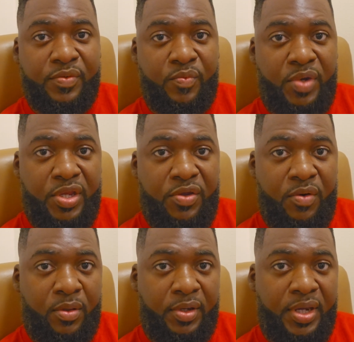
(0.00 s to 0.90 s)
when you are
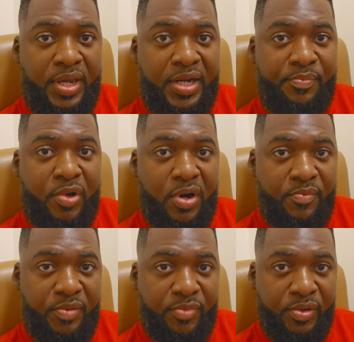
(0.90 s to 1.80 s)
looking at
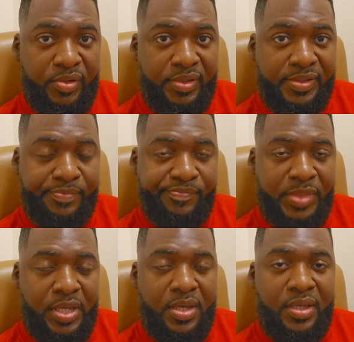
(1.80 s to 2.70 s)
apartment buildings.
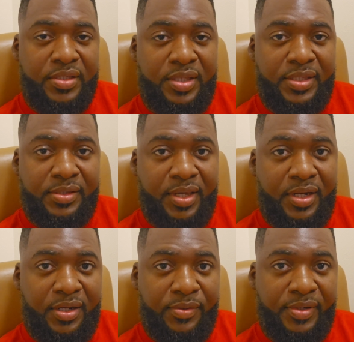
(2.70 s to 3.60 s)
So let's look at
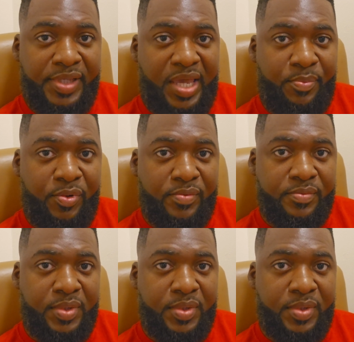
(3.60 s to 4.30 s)
another example.